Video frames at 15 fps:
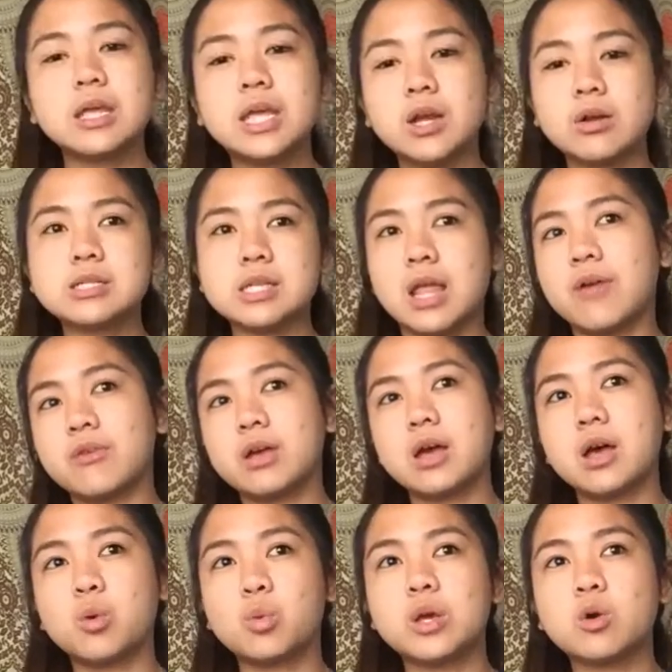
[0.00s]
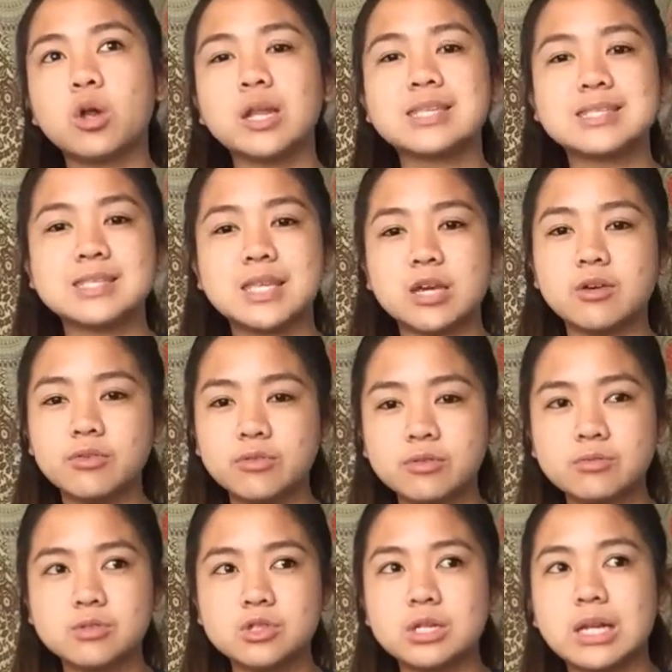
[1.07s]
Here in South Africa, we call it skiff,
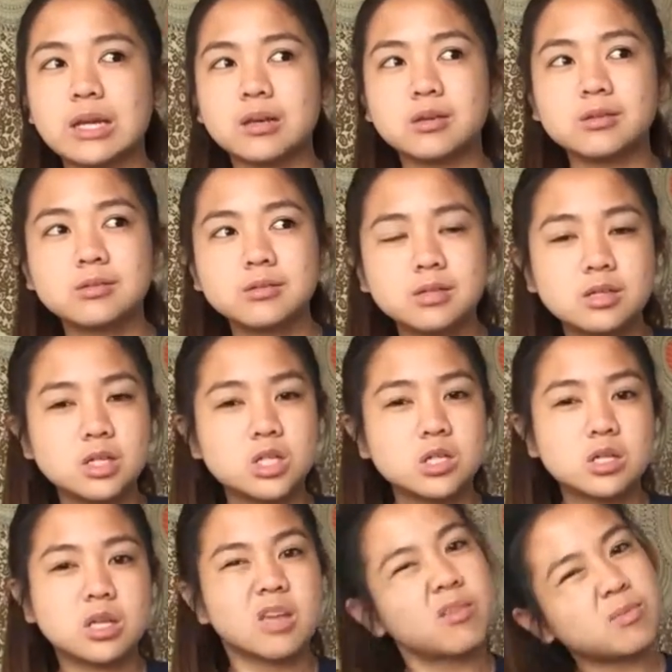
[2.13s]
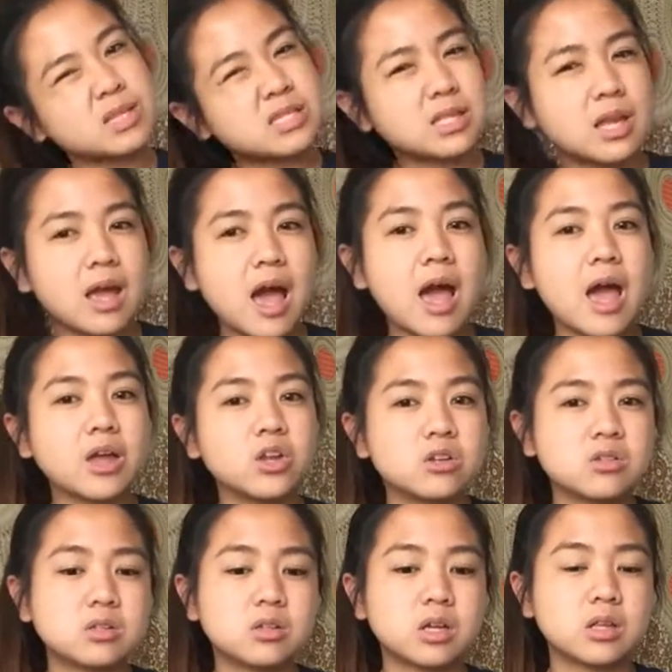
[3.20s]
to like give them the stink eye, you
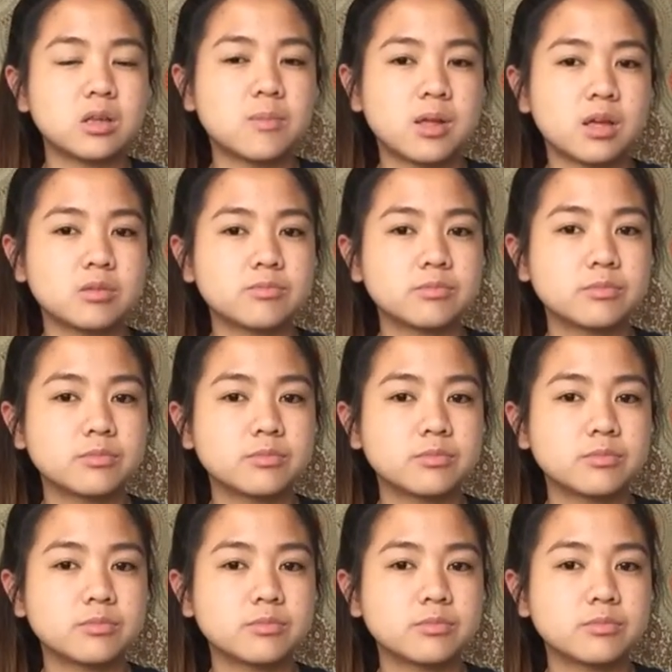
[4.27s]
know, to look at them like...